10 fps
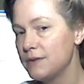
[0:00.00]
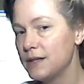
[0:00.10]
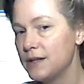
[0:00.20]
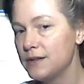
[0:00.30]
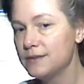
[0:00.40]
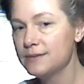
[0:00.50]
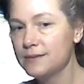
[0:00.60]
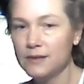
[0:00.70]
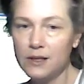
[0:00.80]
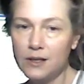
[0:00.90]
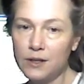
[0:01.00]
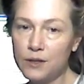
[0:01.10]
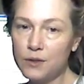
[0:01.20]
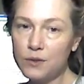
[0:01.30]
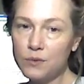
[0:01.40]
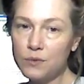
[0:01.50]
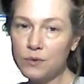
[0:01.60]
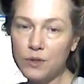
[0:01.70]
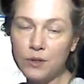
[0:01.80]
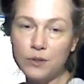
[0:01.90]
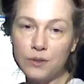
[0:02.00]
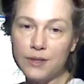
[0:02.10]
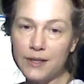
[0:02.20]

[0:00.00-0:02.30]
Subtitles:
finger curl